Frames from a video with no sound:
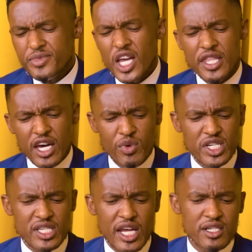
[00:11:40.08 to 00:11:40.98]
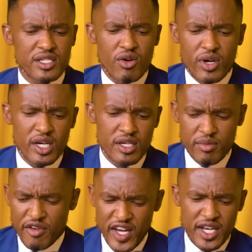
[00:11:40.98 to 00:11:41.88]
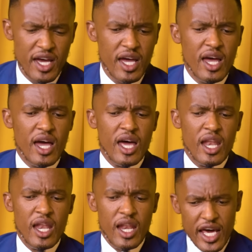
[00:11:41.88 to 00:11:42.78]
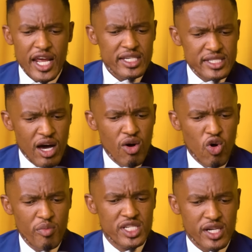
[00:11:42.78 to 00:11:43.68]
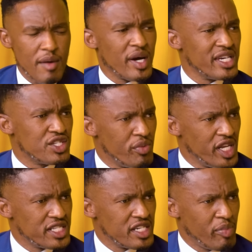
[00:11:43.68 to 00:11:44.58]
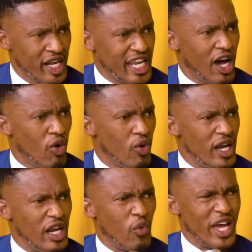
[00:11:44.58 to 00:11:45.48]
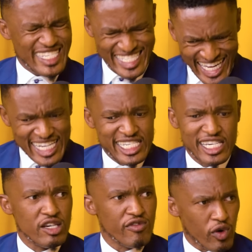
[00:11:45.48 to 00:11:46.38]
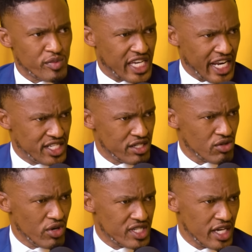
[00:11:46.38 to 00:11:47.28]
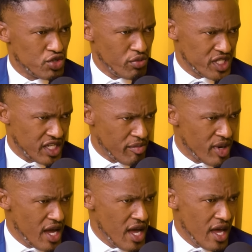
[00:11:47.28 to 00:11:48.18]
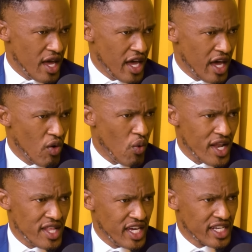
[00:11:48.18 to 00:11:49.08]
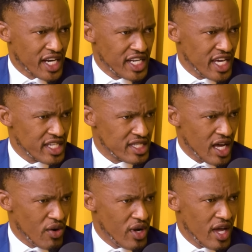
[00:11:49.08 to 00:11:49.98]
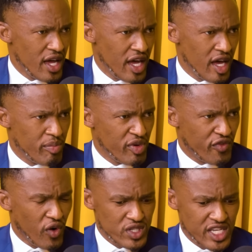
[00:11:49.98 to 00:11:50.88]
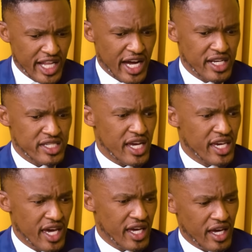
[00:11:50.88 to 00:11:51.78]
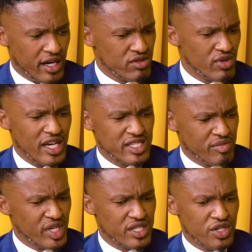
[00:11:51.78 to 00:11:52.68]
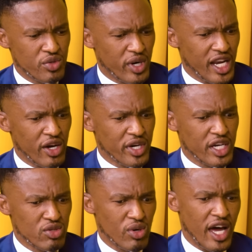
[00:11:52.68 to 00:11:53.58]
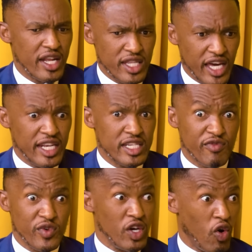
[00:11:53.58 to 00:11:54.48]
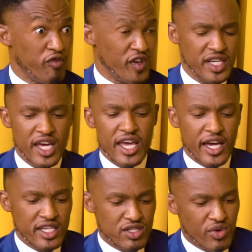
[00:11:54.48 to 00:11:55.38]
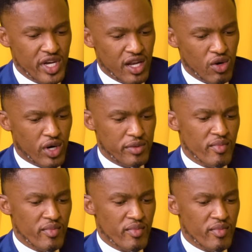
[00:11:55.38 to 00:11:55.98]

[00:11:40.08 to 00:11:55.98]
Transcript: Then we decided to say, okay, Bafana, let us now commit crime against humanity. But now we are starting from scratch. So he says to me, Skeem, what are the ingredients now? Before sitlanganisa ikhekhe ngathi uyazi bisi ishukela yonke into then sifune oven. Ngithi we look,